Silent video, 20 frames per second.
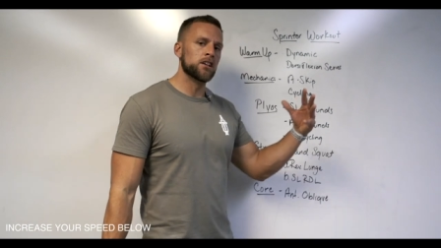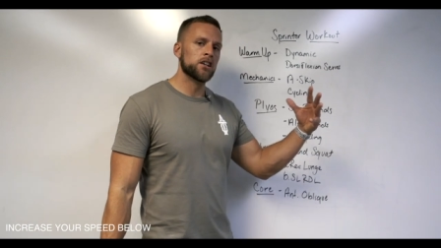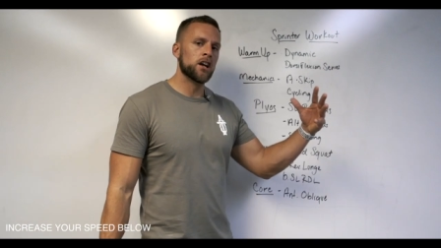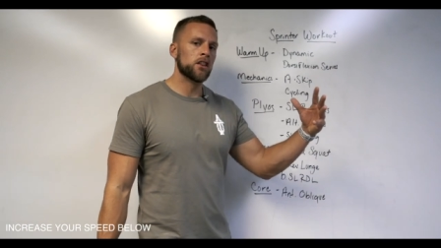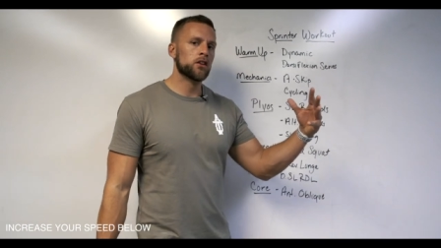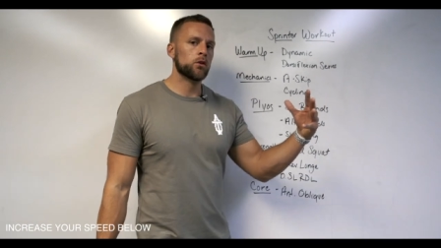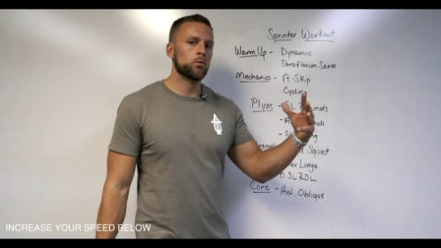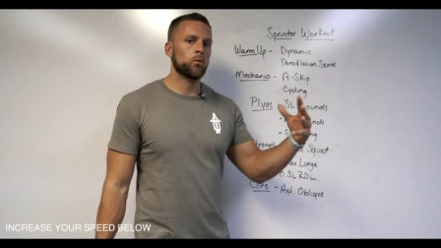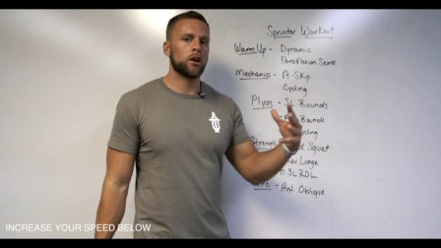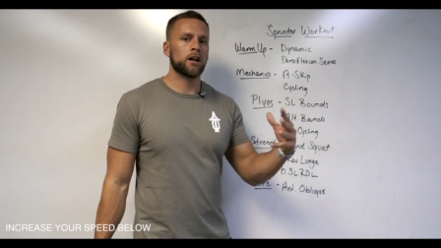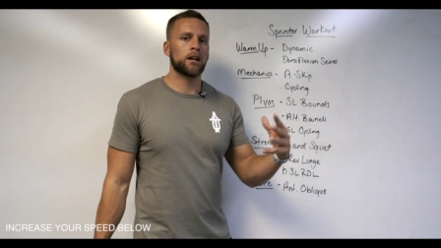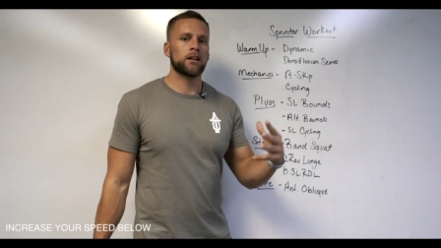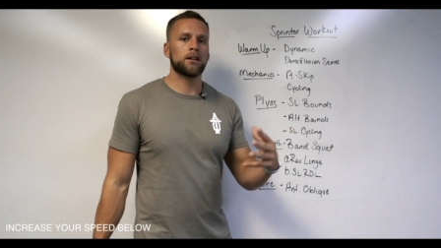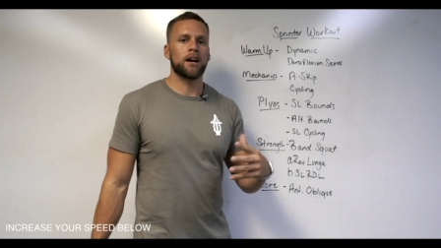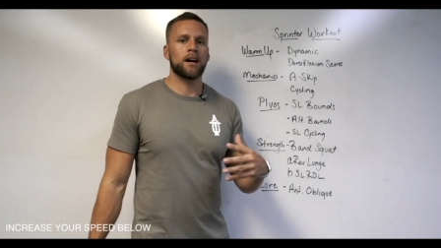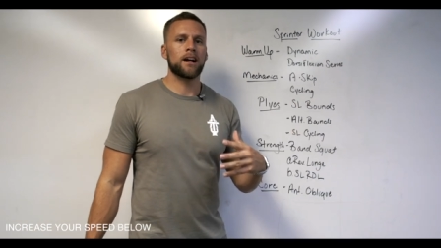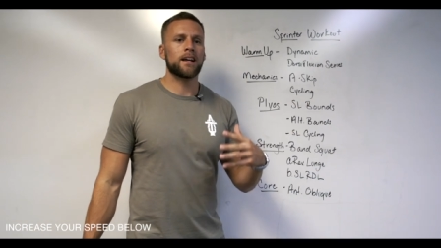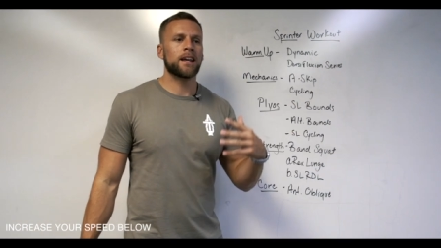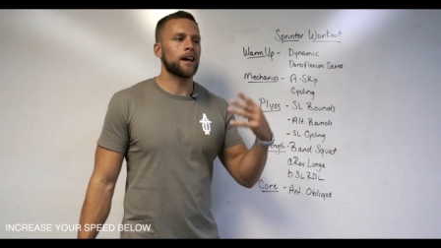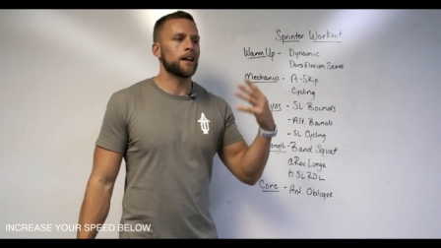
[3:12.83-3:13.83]
Another
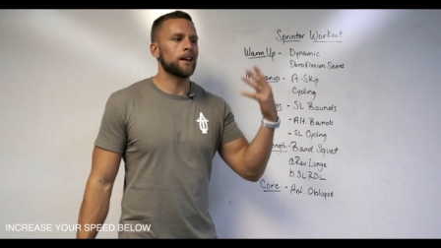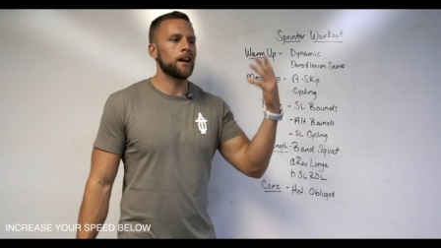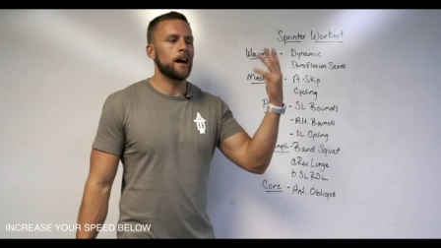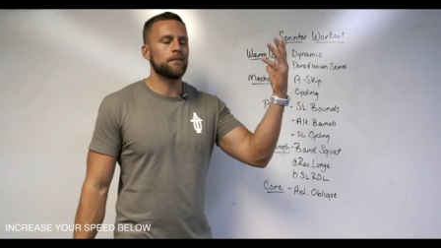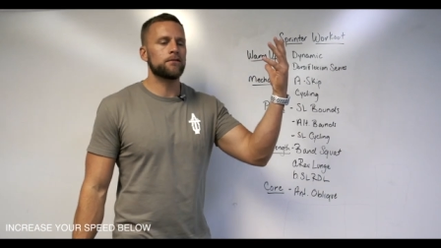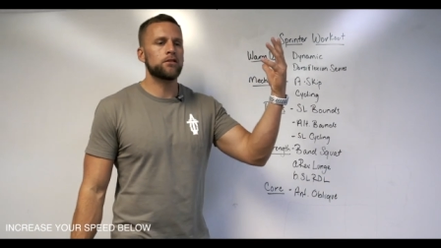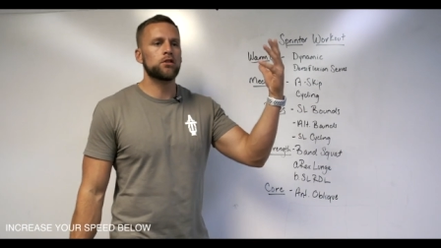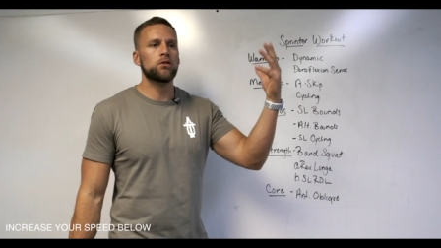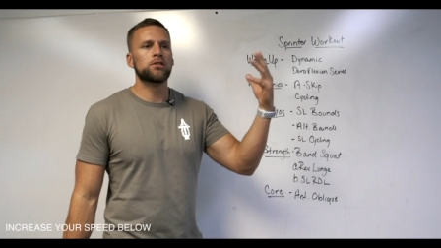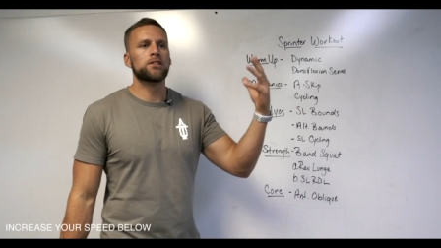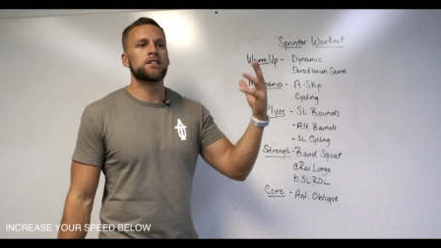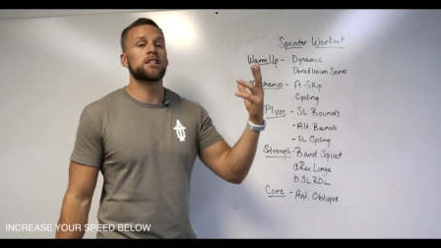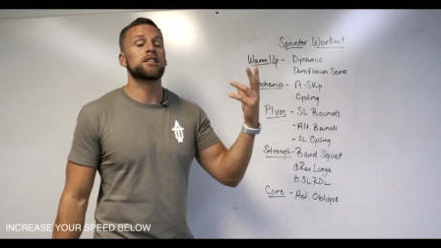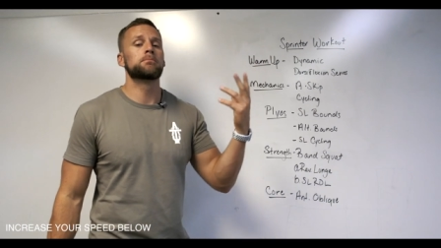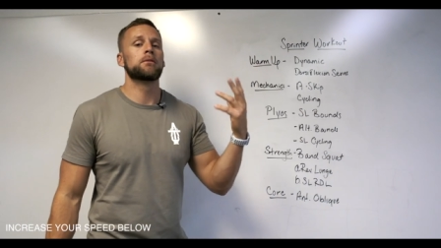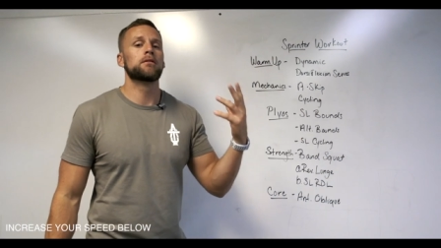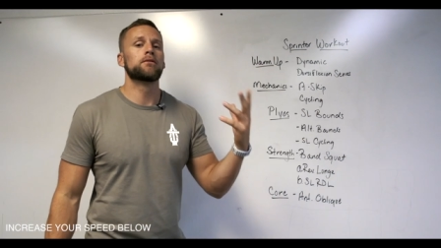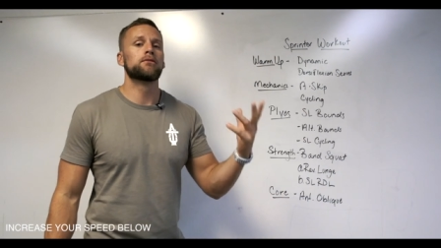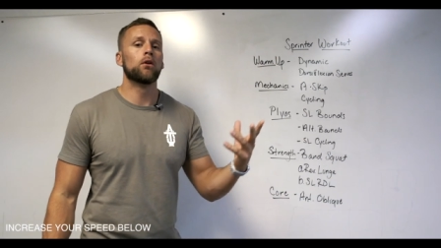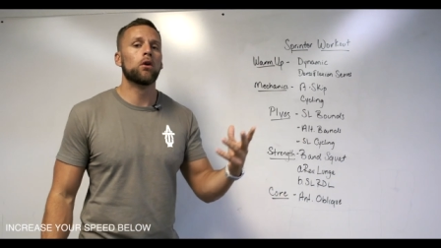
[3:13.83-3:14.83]
one, again, I've used
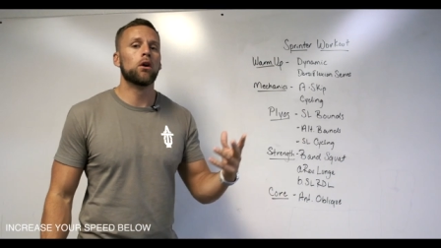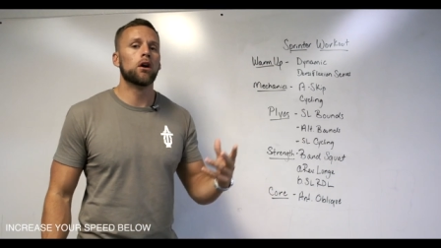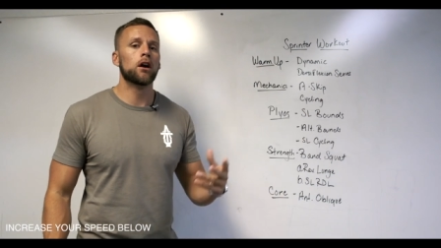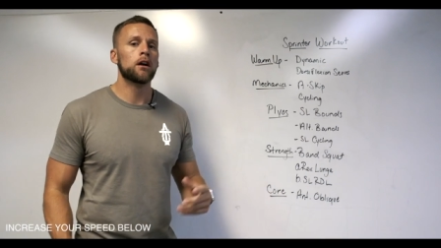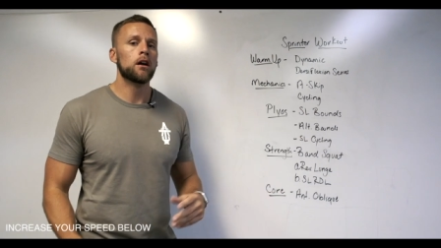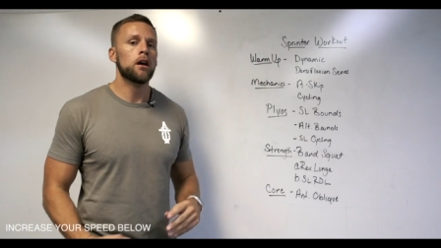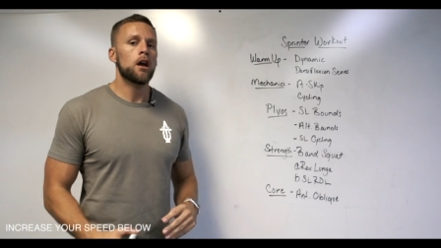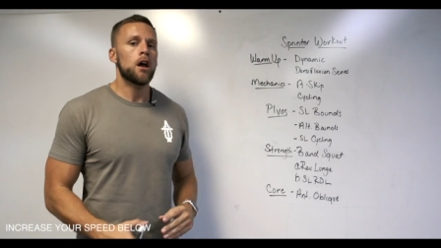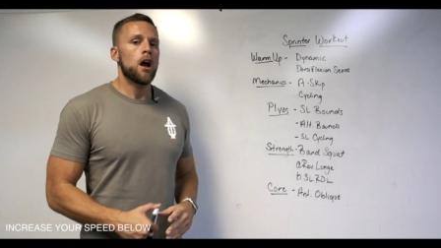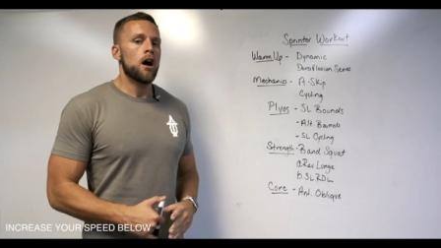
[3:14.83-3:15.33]
these before,